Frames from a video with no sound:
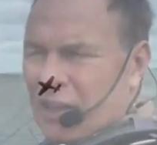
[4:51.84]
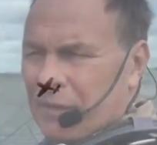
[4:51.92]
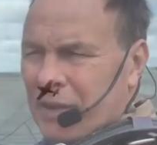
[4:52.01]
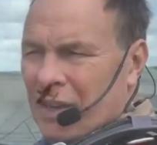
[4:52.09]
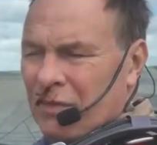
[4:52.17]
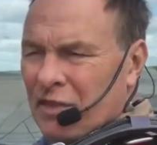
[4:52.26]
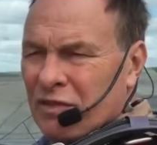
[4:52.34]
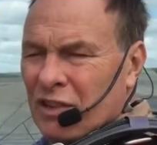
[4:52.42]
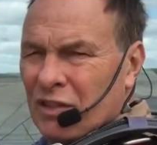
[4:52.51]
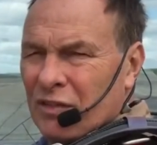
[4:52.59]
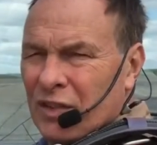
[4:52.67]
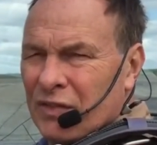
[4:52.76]
then coming level
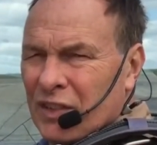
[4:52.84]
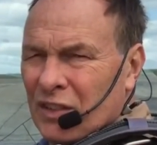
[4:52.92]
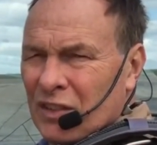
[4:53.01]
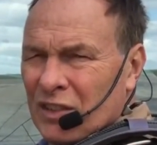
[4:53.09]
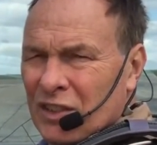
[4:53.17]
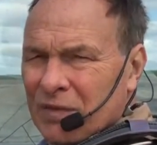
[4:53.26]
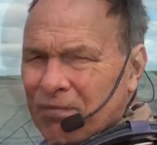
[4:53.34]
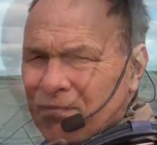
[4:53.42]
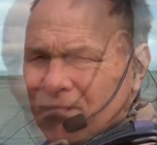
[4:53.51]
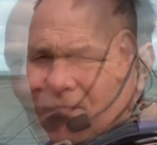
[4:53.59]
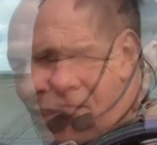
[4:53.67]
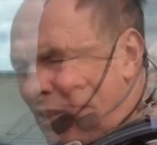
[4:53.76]
for 150 knots.
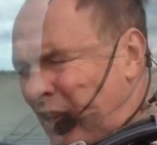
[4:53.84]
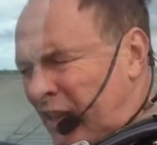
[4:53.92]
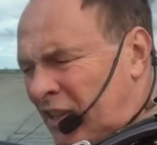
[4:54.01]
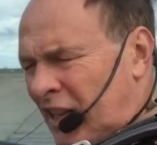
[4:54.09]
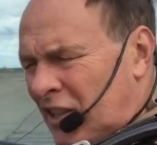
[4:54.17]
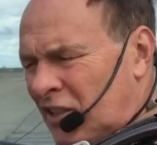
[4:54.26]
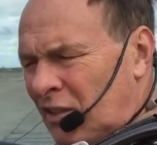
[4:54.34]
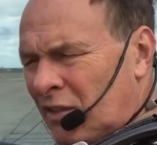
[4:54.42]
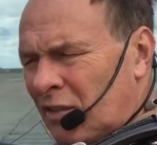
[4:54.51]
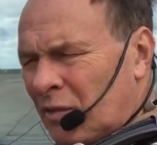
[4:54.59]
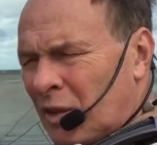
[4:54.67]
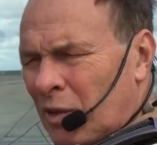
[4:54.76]
Next
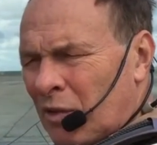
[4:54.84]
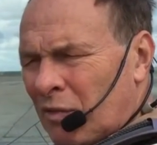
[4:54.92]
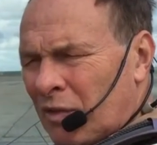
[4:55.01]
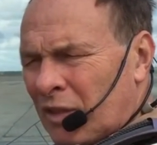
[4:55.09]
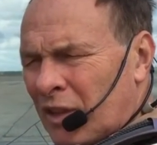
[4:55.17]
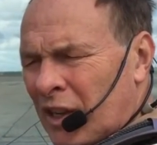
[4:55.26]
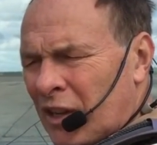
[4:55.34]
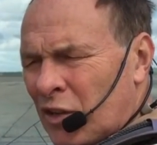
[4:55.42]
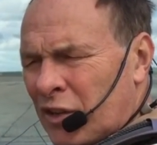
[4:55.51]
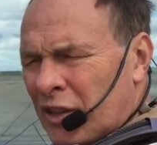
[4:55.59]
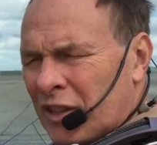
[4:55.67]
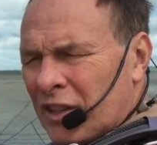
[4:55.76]
lesson, we'll uh,
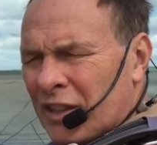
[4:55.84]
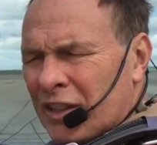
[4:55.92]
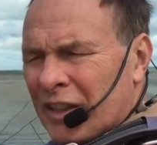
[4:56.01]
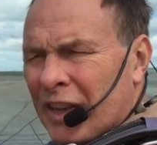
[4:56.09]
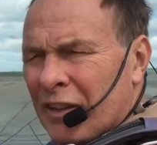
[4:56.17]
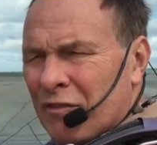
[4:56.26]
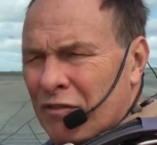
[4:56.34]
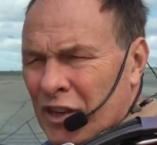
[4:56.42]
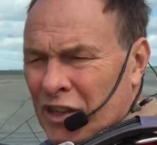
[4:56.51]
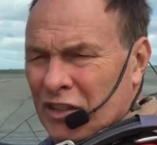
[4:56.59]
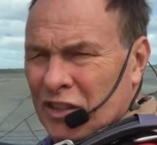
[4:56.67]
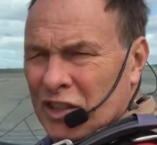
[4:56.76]
look at
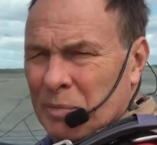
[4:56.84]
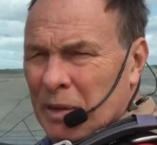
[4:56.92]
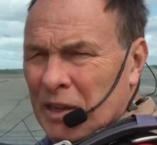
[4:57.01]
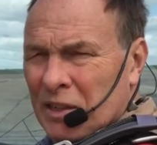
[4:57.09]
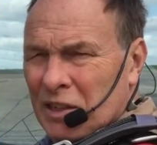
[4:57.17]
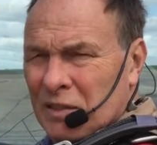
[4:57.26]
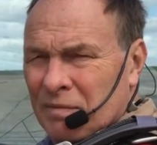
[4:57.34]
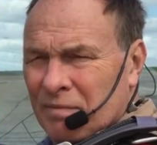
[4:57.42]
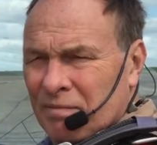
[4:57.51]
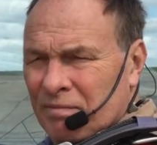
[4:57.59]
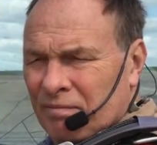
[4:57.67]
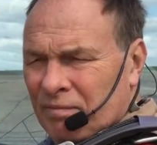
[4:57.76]
inverted spins
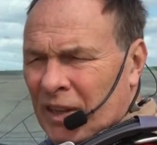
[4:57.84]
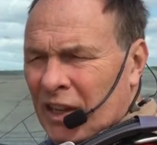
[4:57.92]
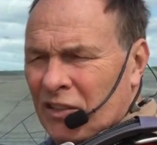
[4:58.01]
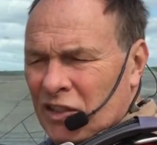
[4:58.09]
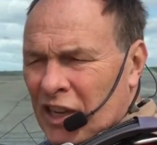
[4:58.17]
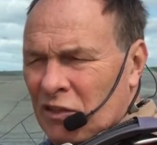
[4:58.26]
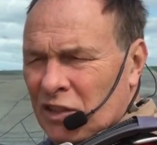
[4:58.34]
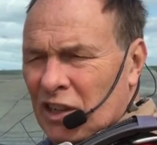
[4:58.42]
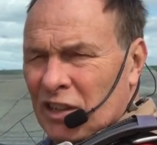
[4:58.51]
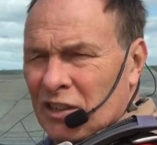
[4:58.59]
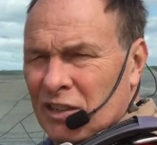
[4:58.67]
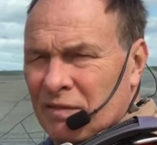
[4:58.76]
and tail
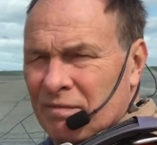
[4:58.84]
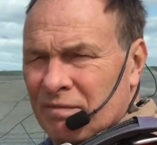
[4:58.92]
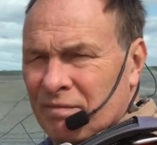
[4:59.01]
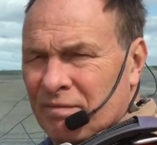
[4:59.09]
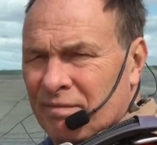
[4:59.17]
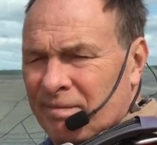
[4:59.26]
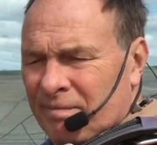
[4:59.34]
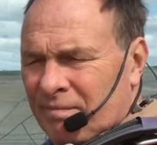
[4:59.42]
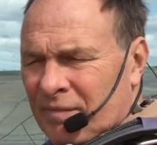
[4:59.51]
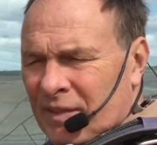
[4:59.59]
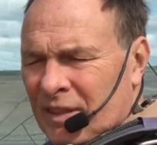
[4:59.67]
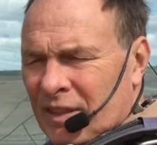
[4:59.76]
slides.
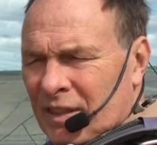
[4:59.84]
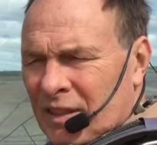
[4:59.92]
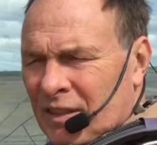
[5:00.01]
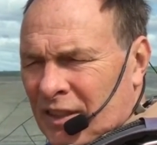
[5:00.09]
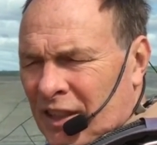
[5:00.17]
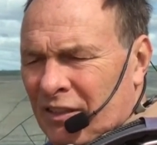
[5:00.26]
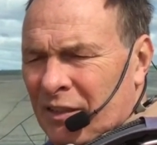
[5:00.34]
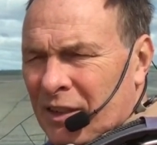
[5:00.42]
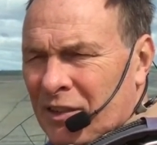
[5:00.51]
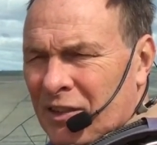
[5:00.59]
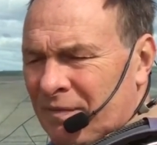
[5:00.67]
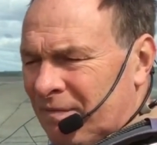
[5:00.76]
Thank you
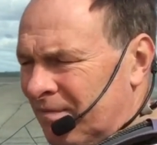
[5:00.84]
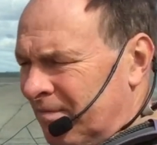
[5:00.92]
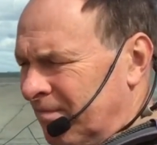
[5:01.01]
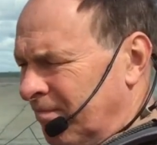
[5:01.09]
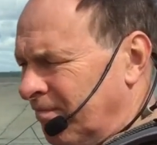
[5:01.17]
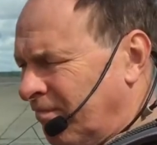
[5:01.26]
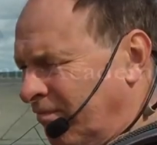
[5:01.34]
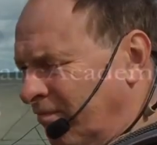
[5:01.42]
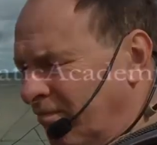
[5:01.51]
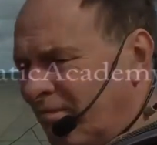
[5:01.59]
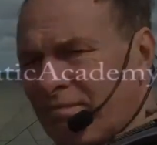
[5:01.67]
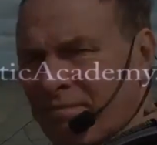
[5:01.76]
very
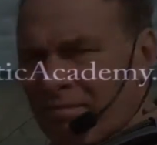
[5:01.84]
much.